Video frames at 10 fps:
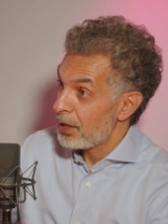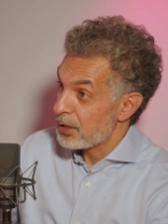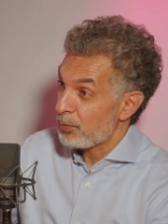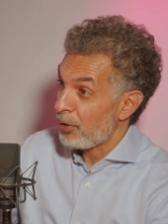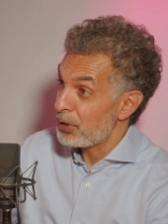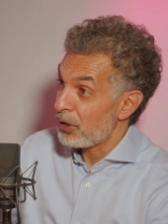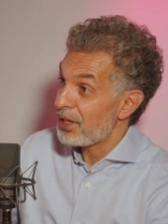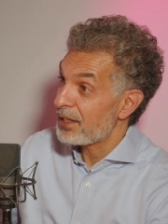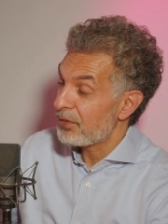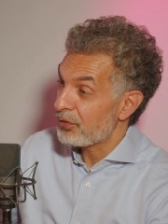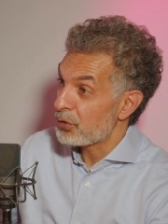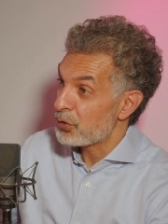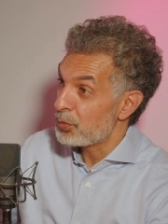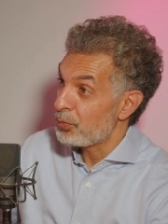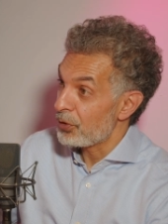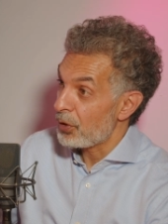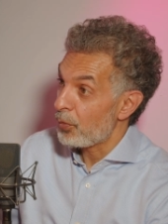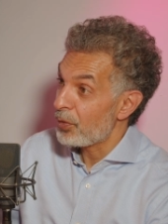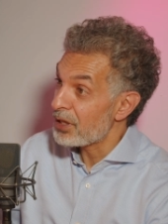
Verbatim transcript: is probably not that different to 2.0.